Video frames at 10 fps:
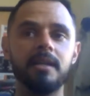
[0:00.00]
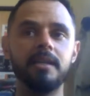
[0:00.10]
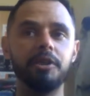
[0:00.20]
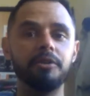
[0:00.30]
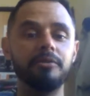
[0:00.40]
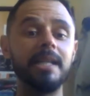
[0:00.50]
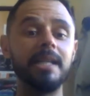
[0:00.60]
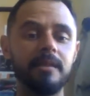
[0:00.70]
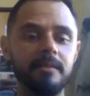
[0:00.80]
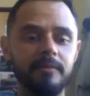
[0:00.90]
unique
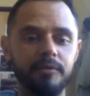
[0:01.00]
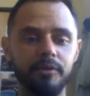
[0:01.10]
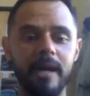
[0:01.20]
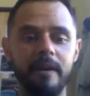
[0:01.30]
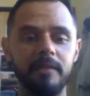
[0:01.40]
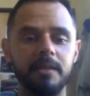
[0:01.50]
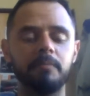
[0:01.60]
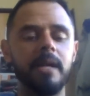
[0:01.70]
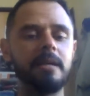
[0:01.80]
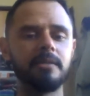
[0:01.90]
to have it.
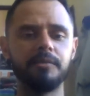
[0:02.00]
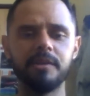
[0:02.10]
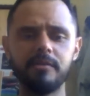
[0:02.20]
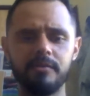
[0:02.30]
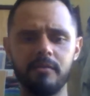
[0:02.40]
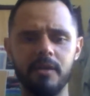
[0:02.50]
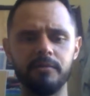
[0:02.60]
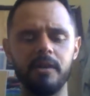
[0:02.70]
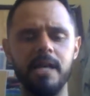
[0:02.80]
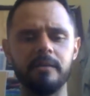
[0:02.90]
But has crystals around
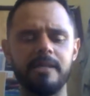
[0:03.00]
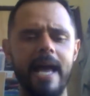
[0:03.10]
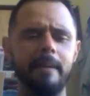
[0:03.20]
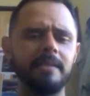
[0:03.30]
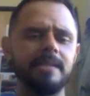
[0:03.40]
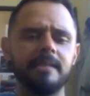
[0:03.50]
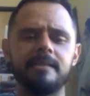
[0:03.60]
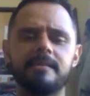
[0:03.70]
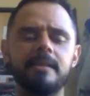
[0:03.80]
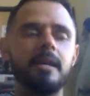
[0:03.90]
your house, amethyst,